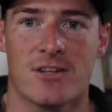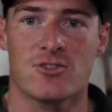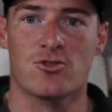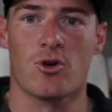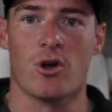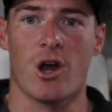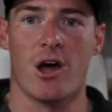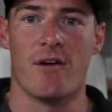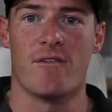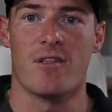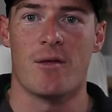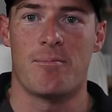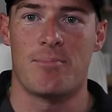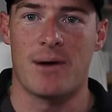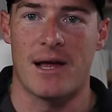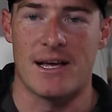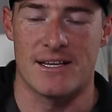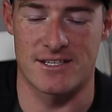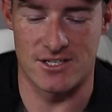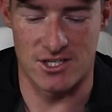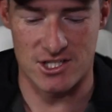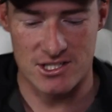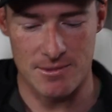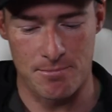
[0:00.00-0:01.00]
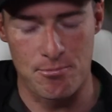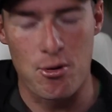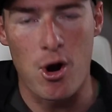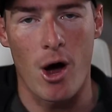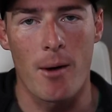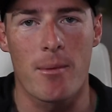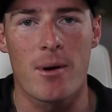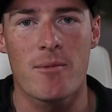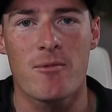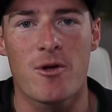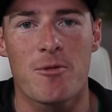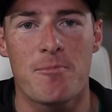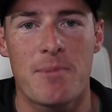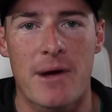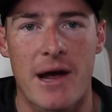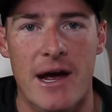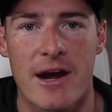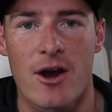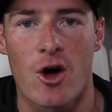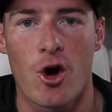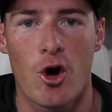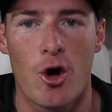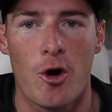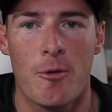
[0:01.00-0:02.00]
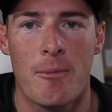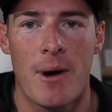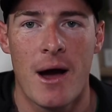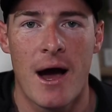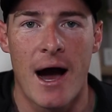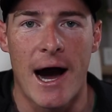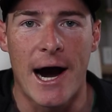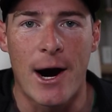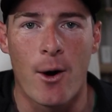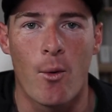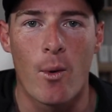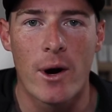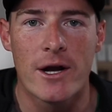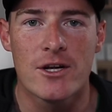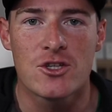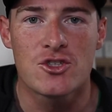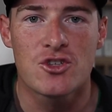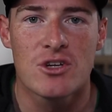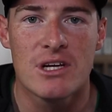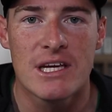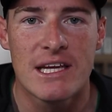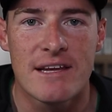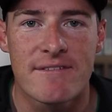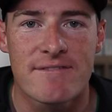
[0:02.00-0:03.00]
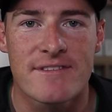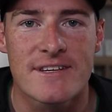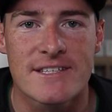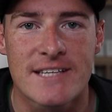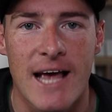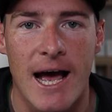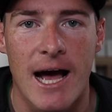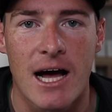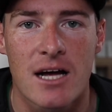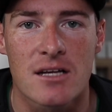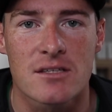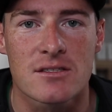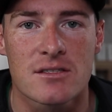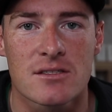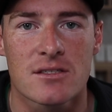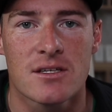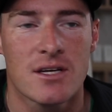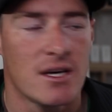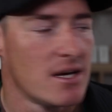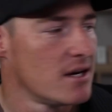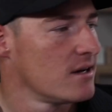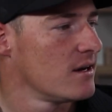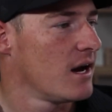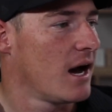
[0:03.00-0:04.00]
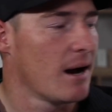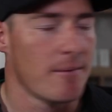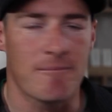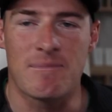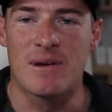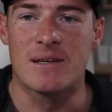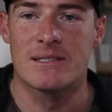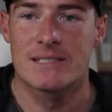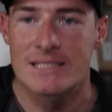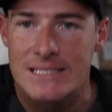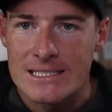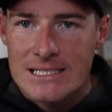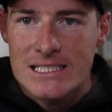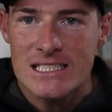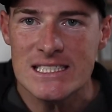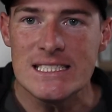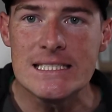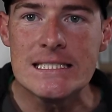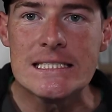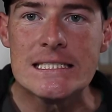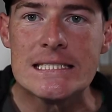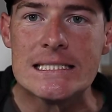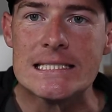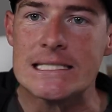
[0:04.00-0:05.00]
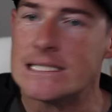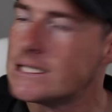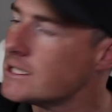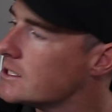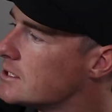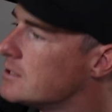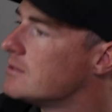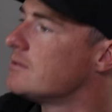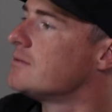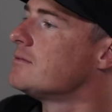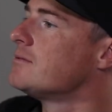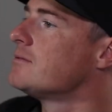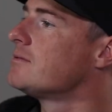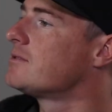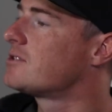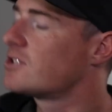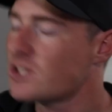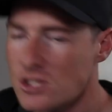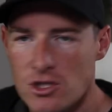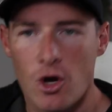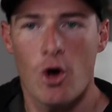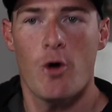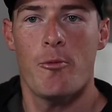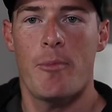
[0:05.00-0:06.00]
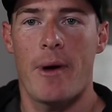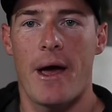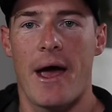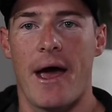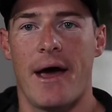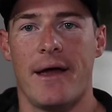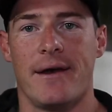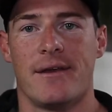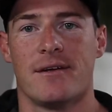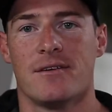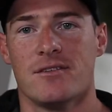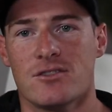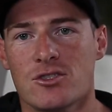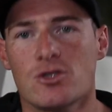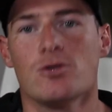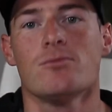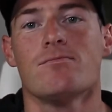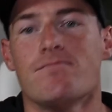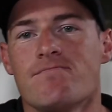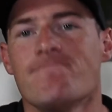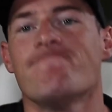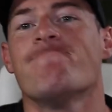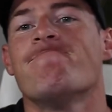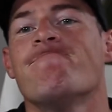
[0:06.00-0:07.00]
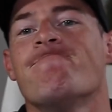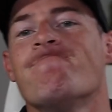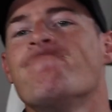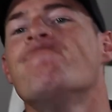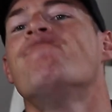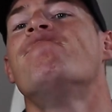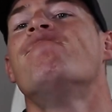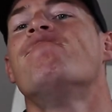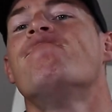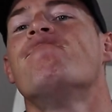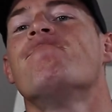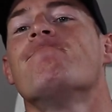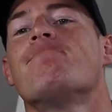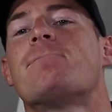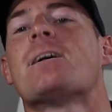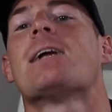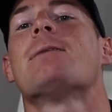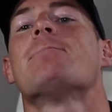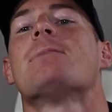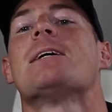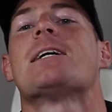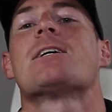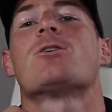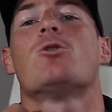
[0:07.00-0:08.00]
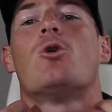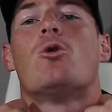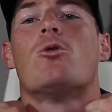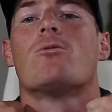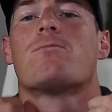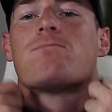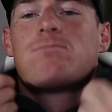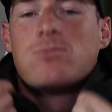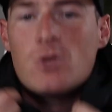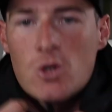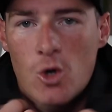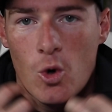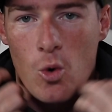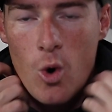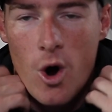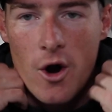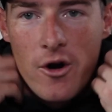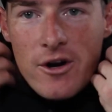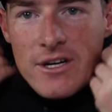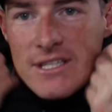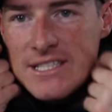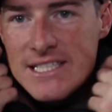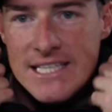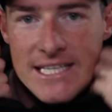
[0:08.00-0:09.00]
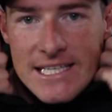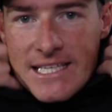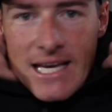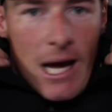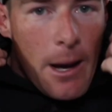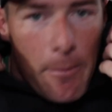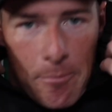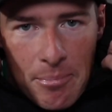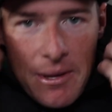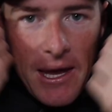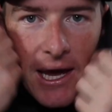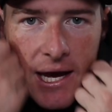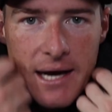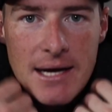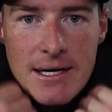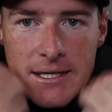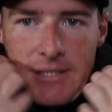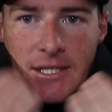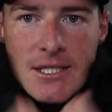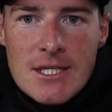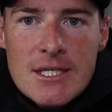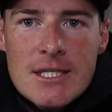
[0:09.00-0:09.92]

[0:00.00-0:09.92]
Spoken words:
all over the place. It's a problem with being at home. I want to leave this house. I'm being so bad. But I'm like all quarantined up here.